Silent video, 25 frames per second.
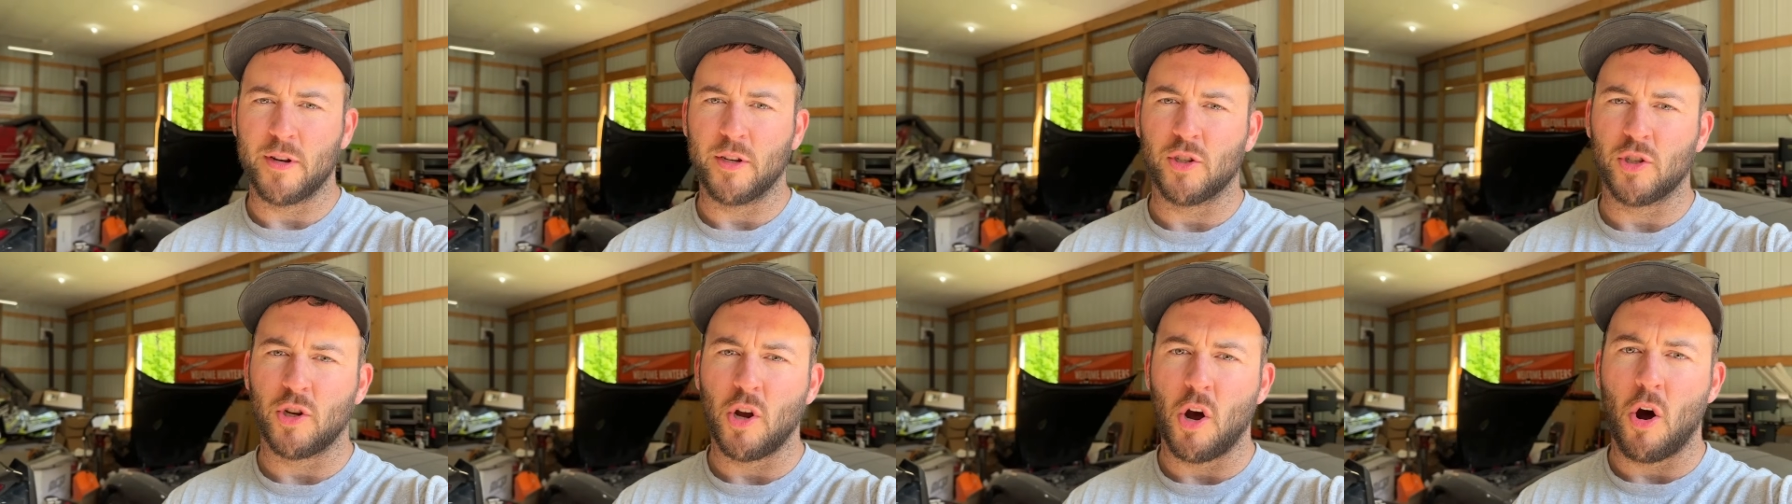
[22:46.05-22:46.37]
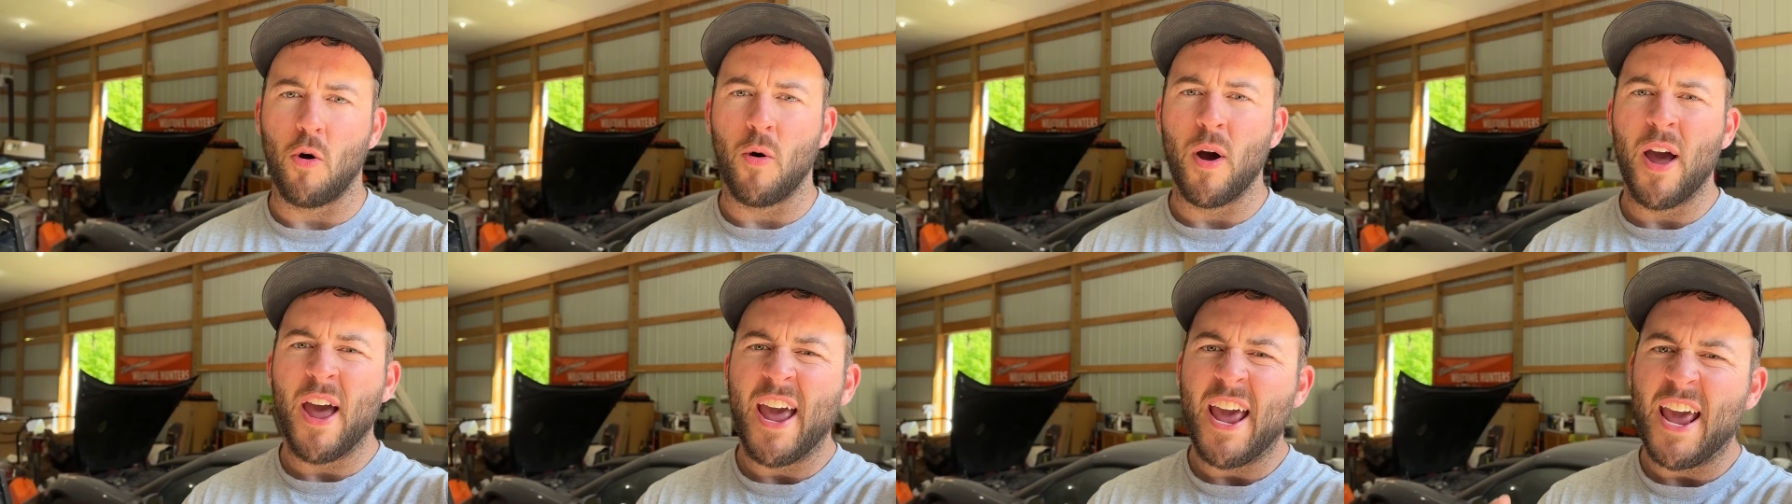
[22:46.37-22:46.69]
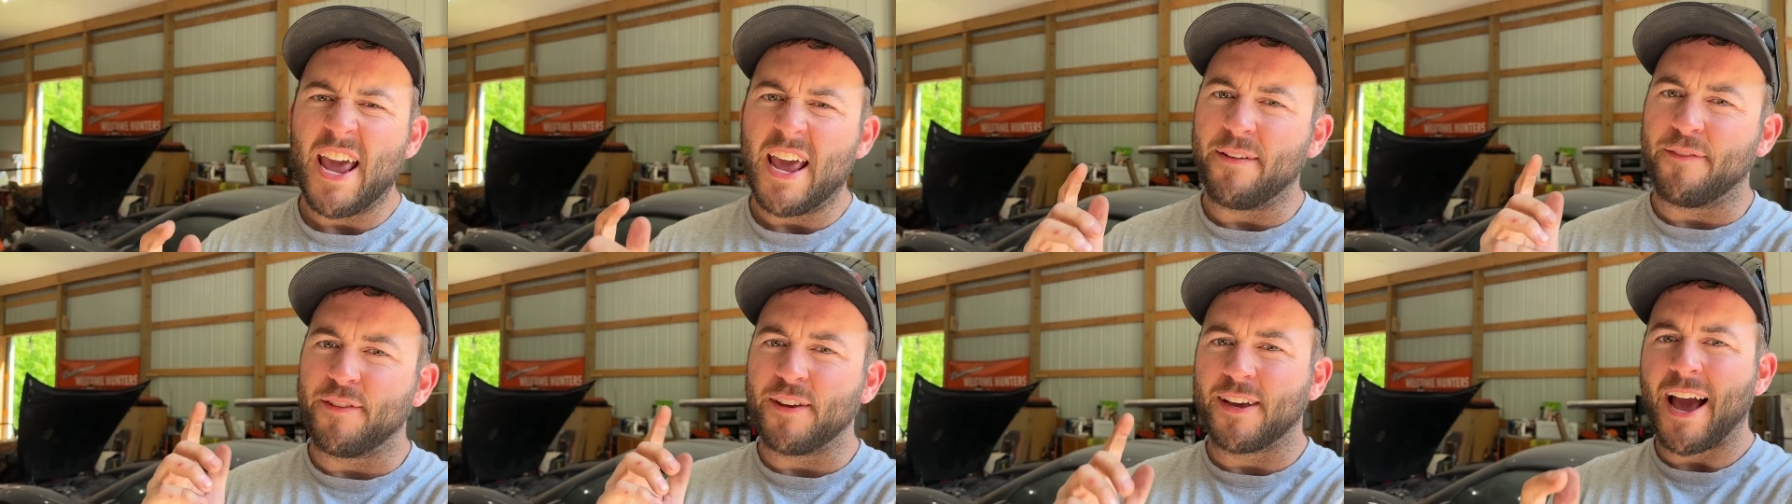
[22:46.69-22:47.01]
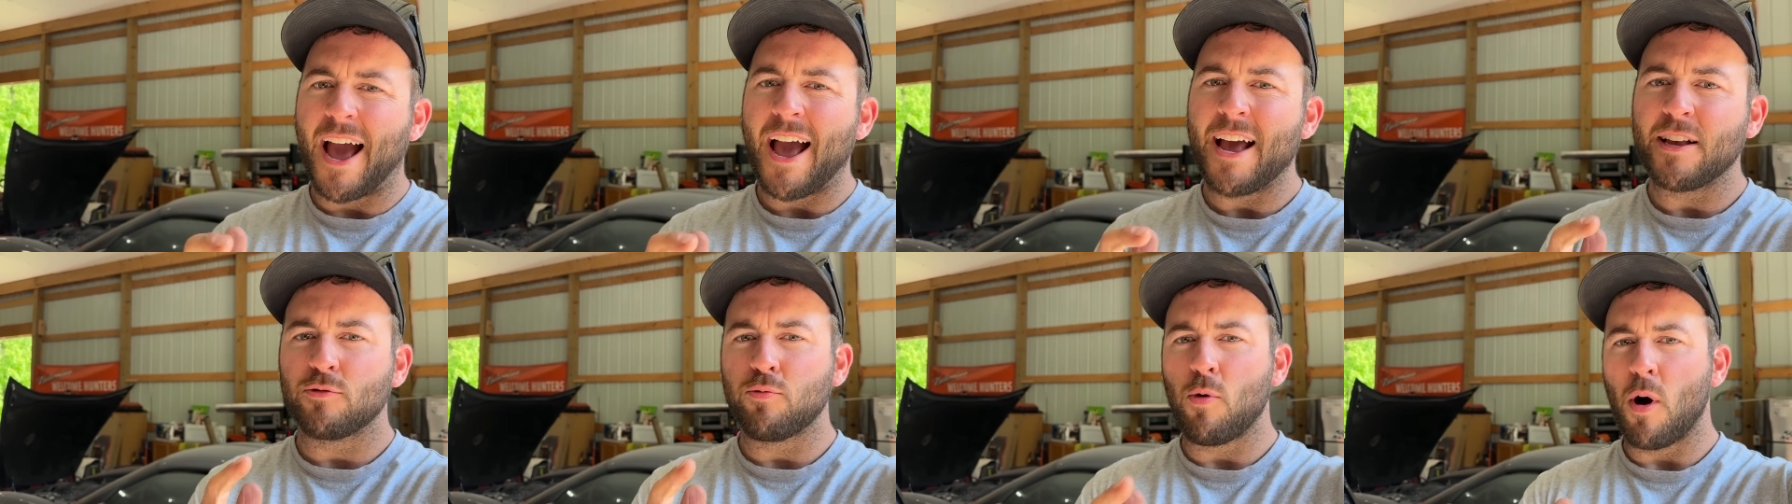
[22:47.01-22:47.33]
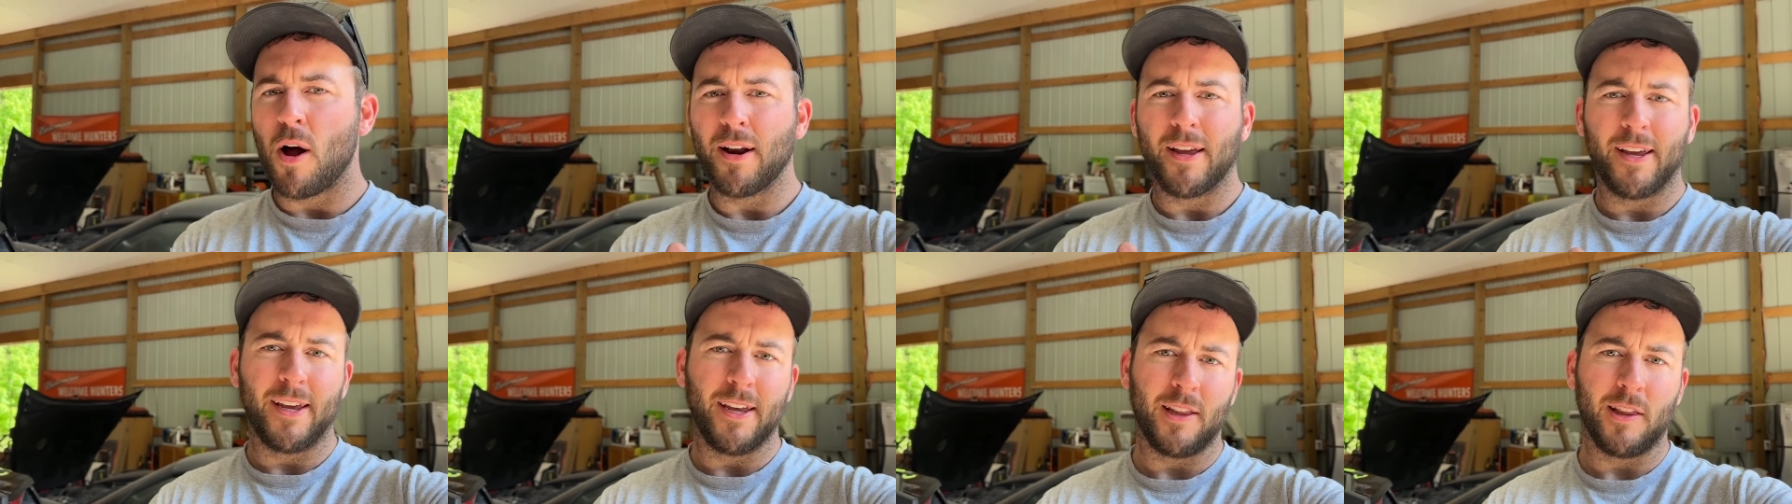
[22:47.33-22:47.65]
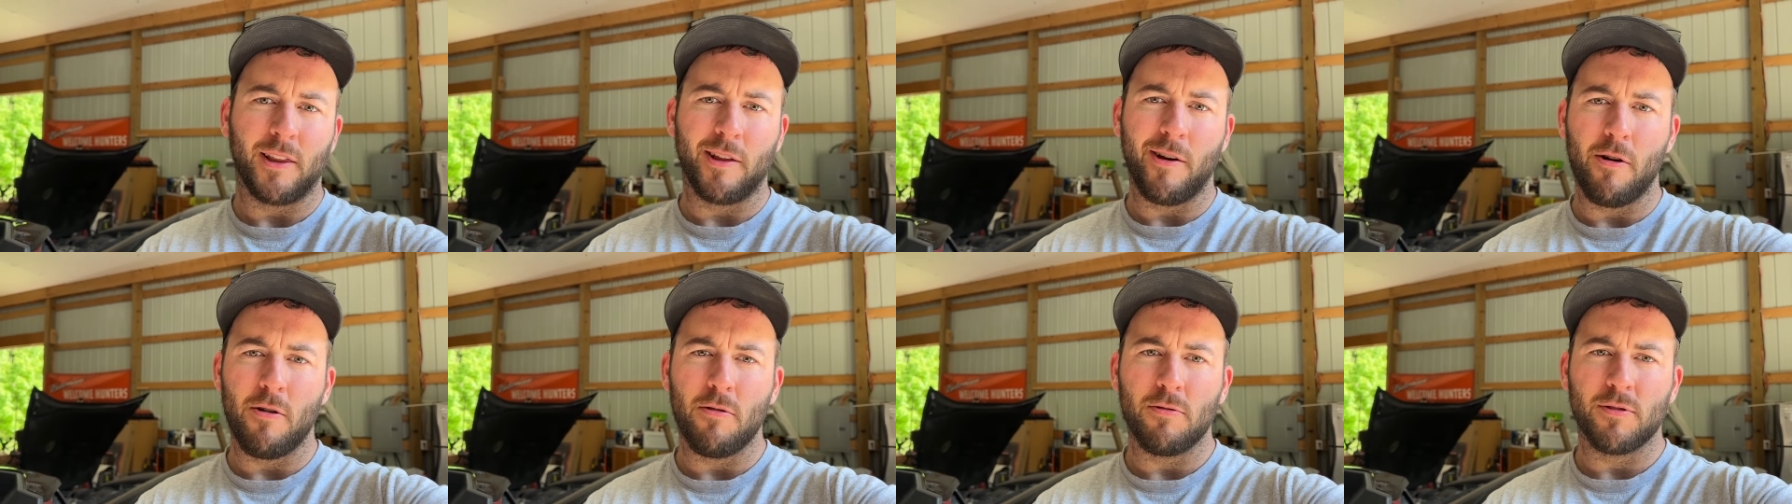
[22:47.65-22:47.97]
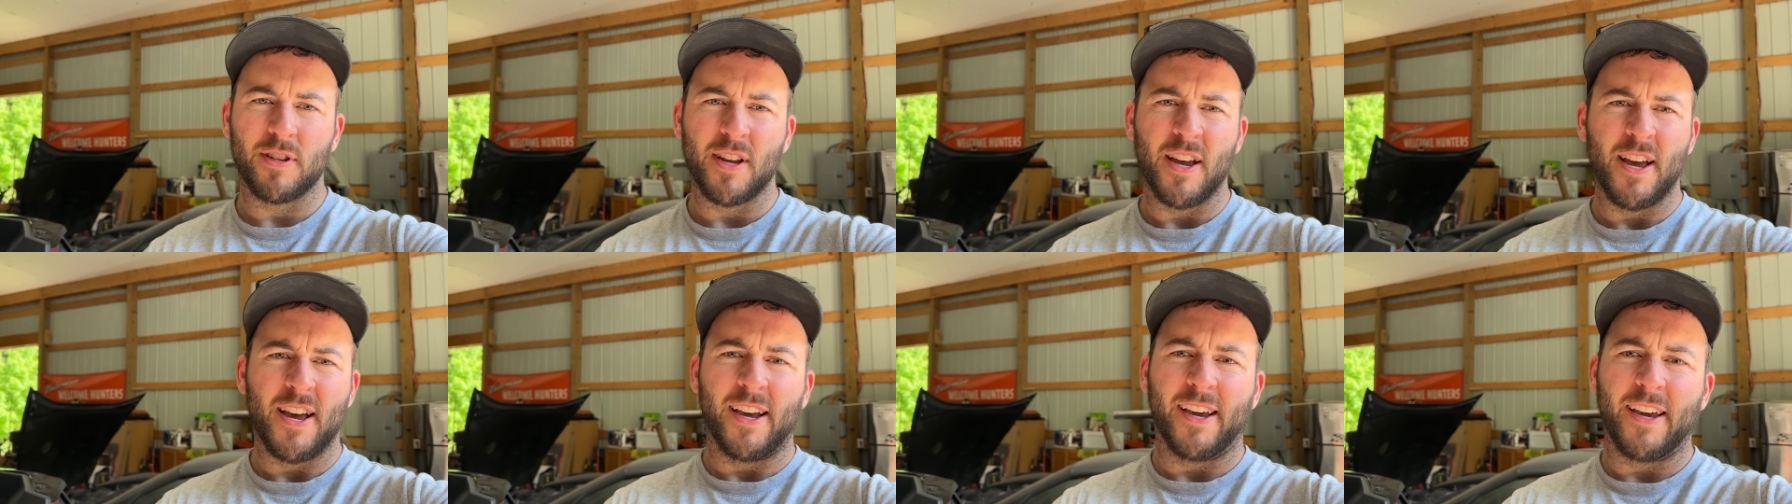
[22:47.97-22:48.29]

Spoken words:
So if you guys want to get those,